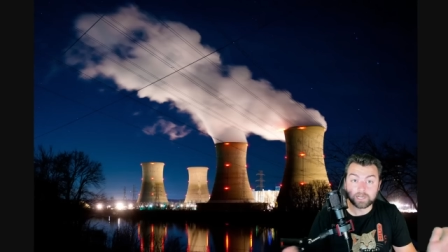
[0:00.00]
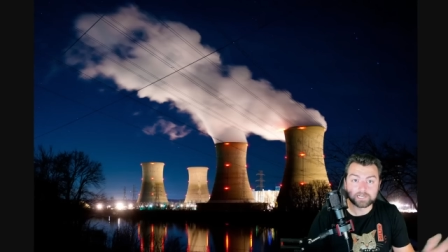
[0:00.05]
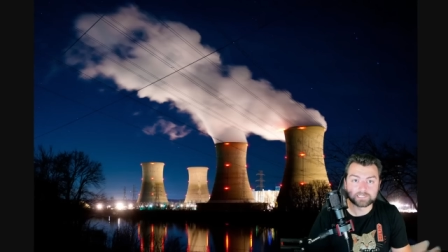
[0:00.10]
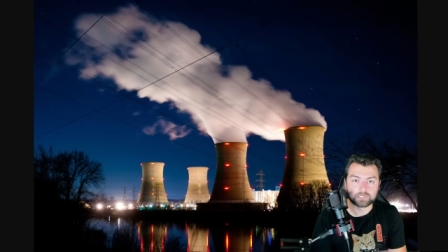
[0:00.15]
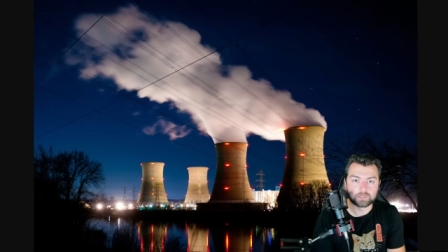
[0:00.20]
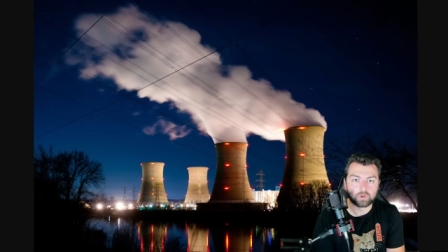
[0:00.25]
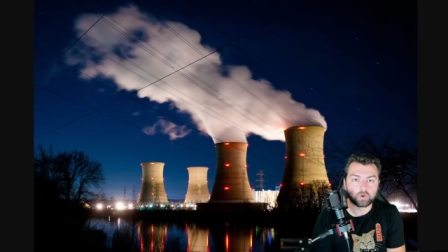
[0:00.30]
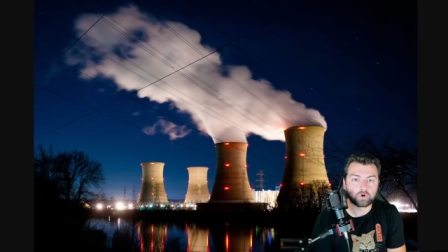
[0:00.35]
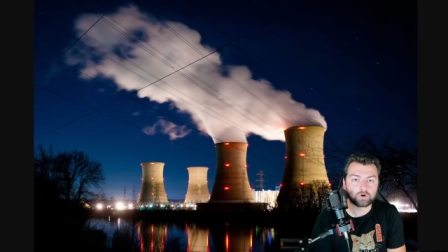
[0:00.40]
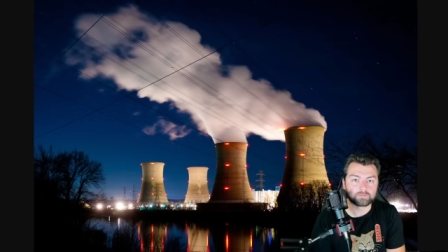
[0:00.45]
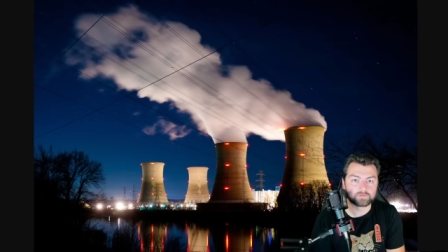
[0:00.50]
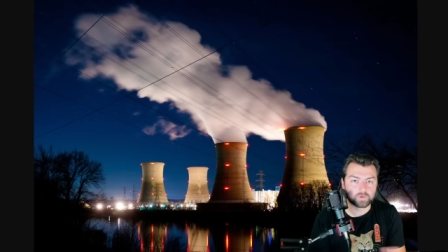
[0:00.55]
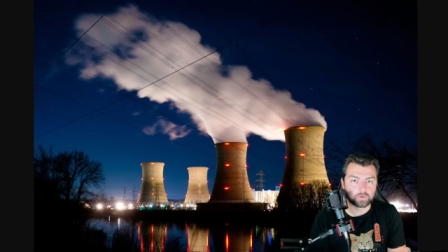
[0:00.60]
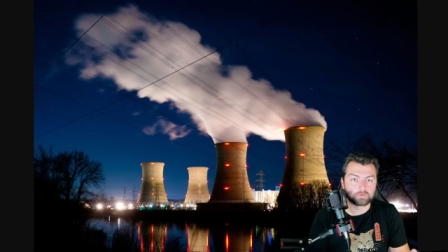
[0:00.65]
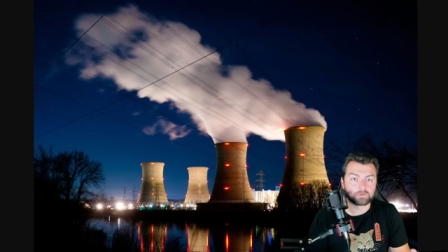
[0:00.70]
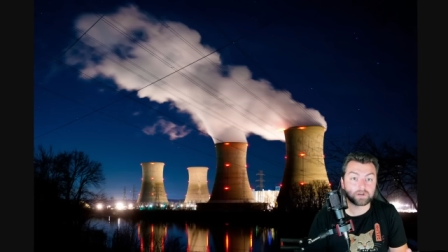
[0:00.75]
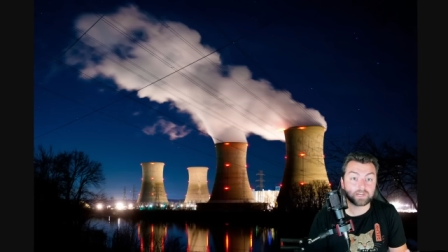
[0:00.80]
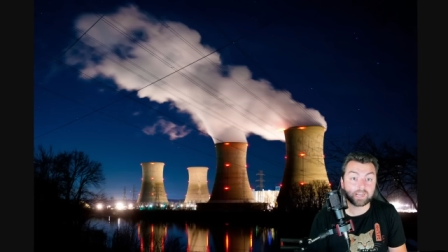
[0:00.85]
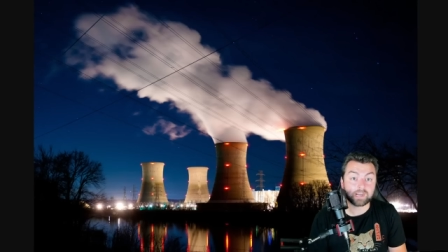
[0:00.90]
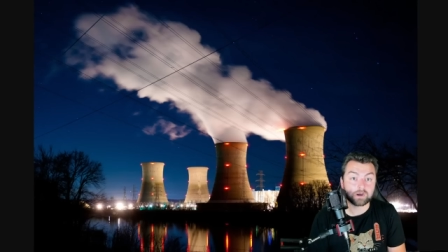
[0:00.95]
As alarms were
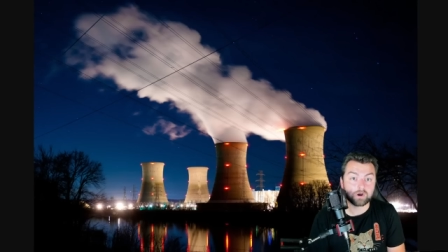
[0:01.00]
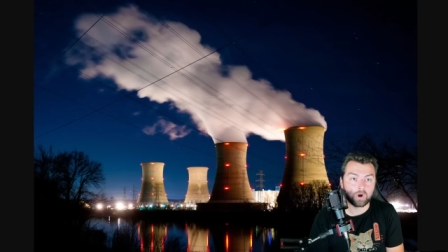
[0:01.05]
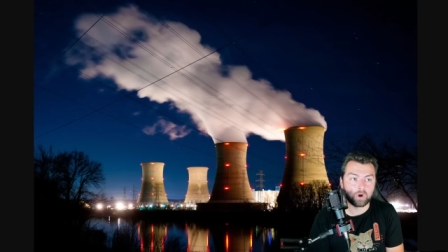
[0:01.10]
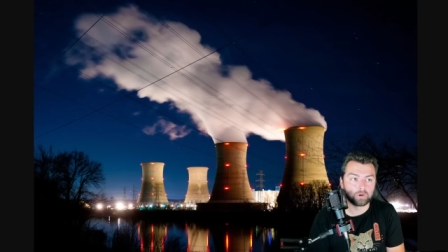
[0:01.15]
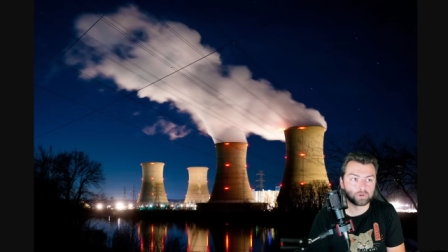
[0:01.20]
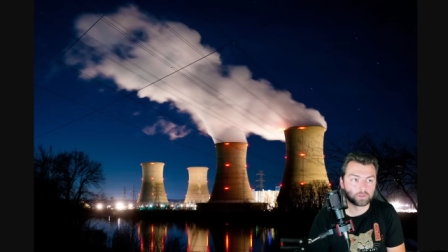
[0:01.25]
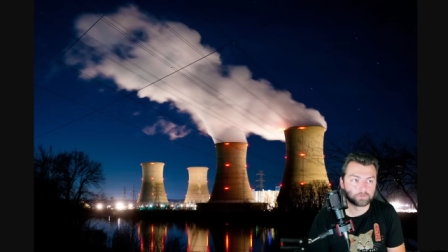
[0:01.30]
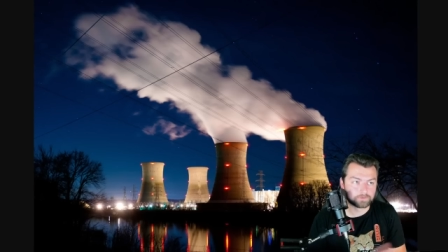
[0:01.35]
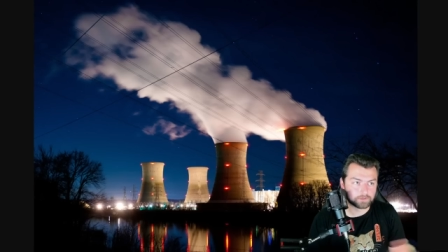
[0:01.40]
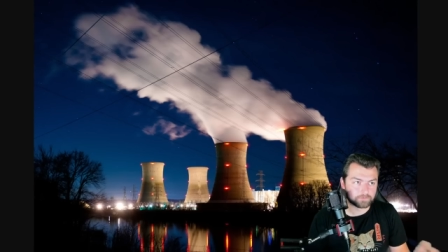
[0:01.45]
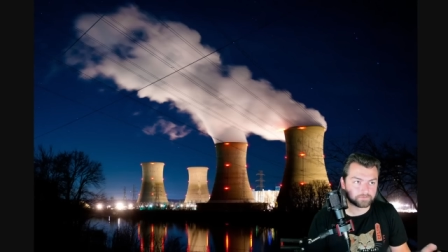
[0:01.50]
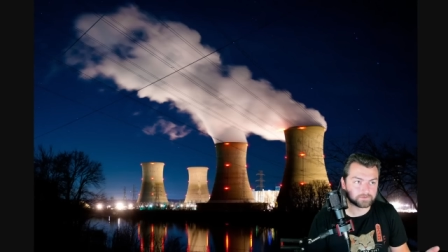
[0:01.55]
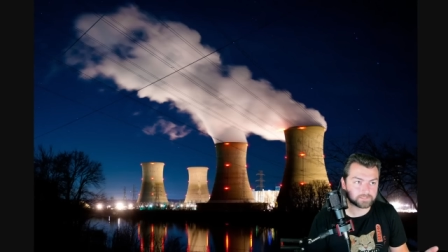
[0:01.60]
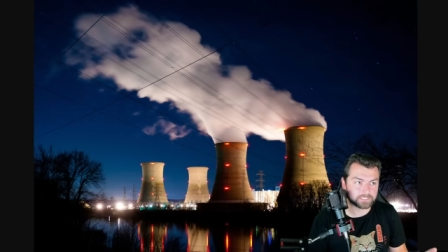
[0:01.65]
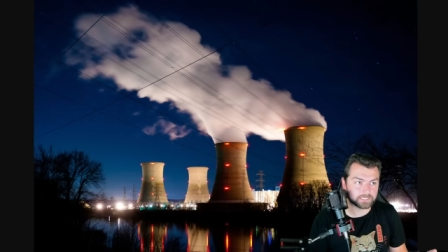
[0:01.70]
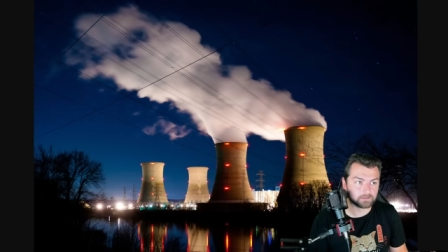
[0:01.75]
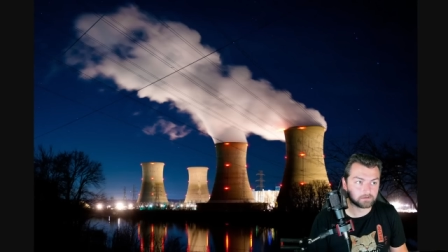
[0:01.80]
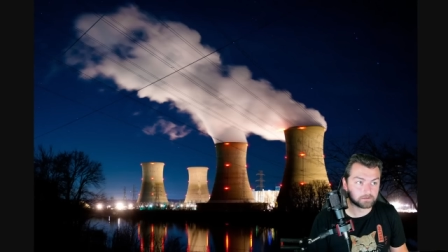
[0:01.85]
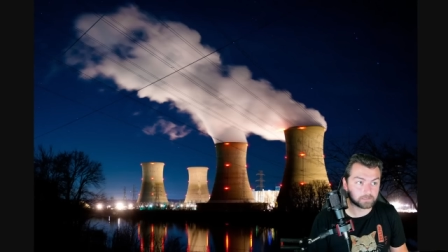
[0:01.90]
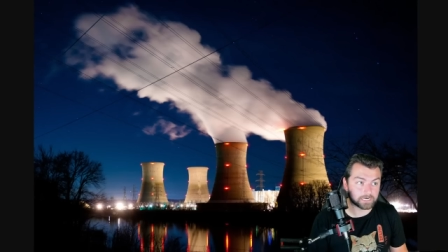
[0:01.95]
ringing all over the
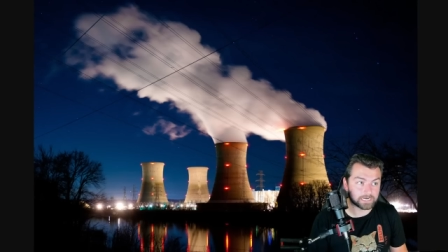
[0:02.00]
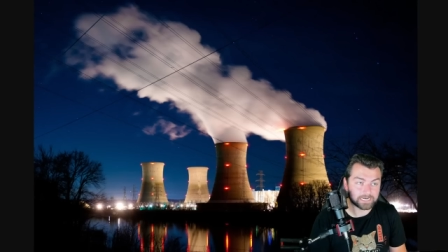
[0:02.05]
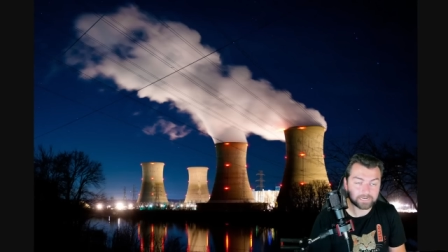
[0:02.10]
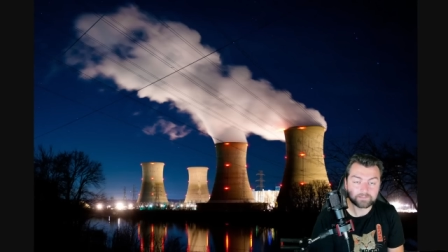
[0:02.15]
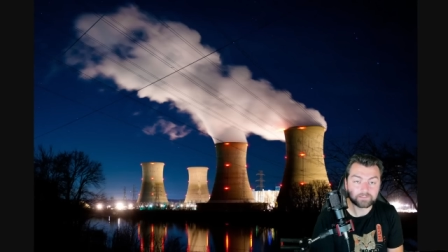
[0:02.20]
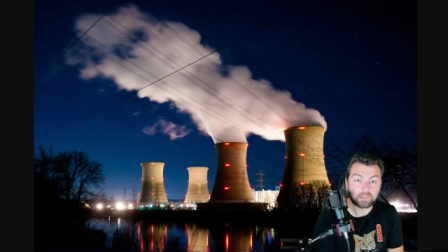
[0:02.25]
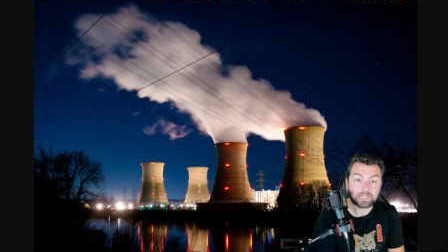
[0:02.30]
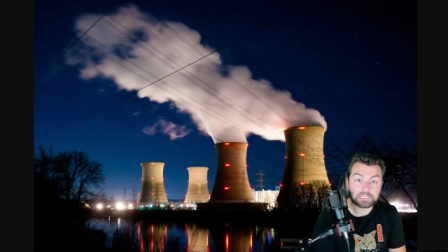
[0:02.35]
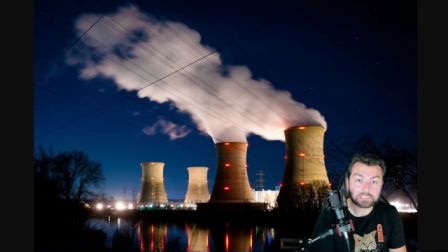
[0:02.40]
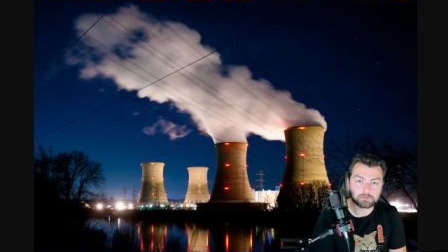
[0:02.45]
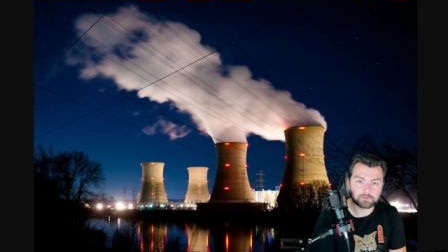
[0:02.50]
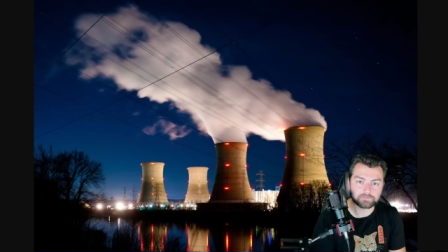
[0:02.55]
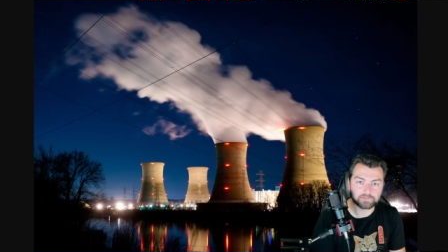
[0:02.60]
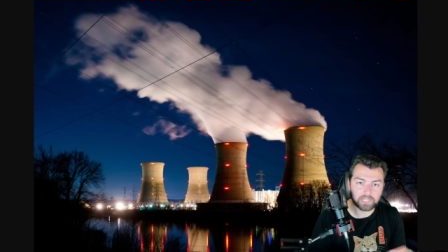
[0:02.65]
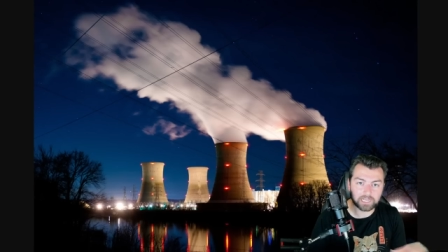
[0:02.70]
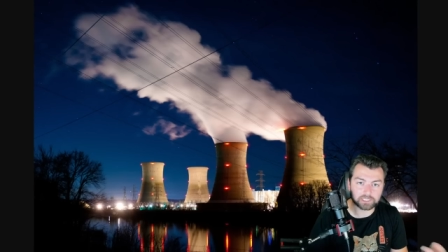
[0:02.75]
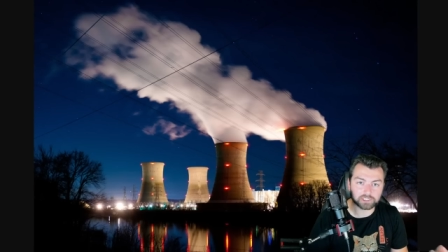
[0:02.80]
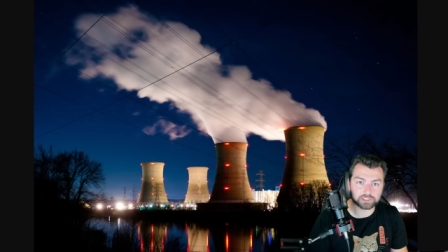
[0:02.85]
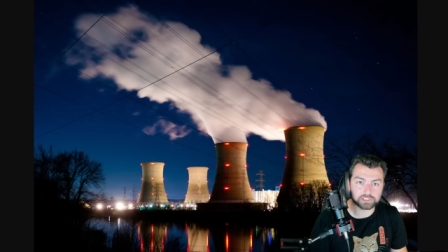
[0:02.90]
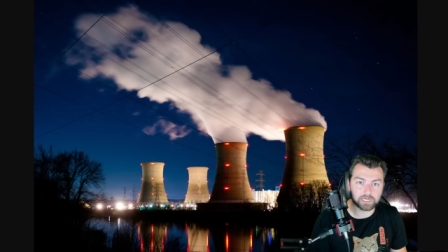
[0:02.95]
facility and lights were
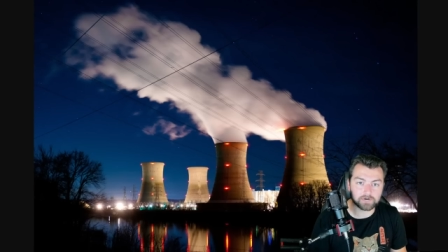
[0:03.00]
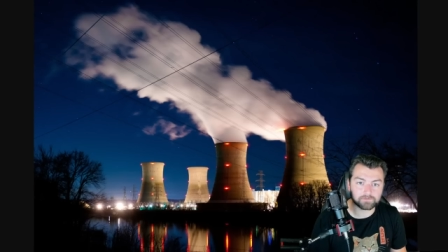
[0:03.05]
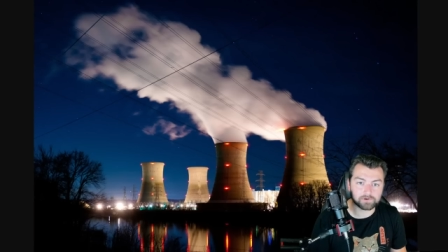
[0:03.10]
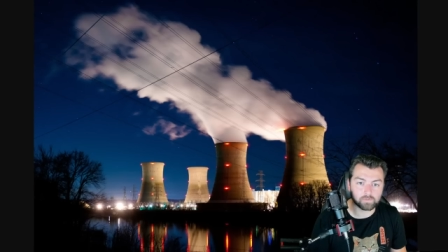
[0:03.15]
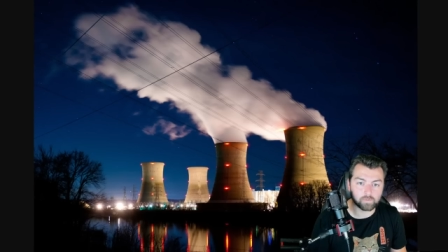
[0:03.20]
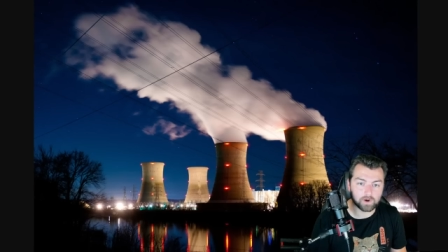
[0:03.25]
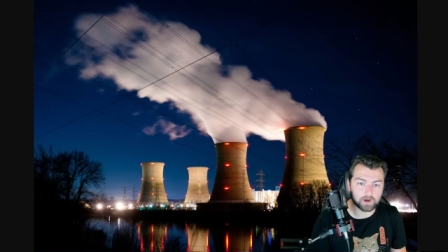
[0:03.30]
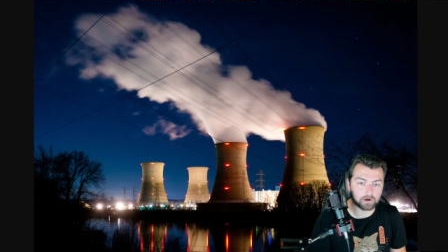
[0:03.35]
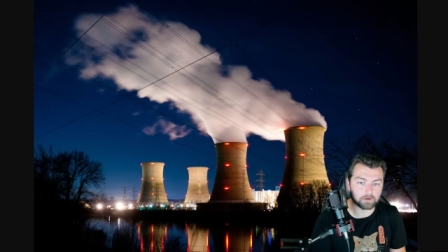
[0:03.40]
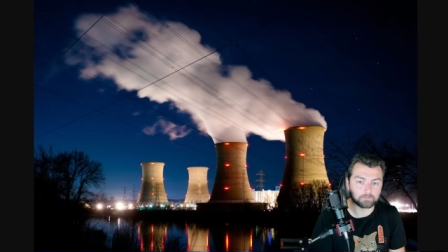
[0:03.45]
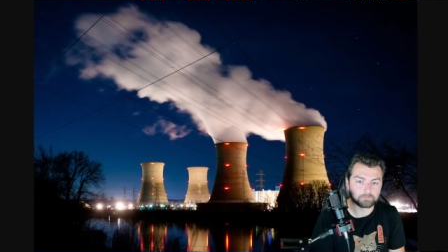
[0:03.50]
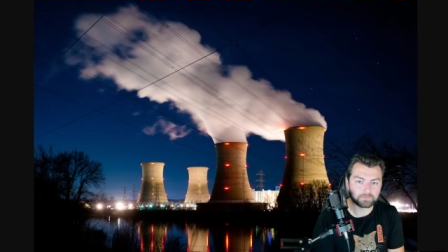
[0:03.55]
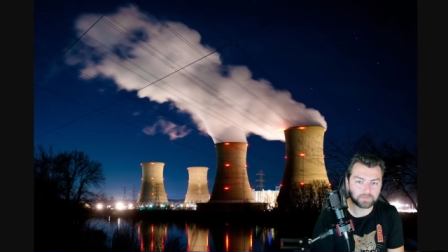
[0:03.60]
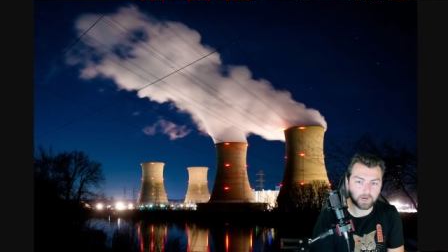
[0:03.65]
flashing everywhere,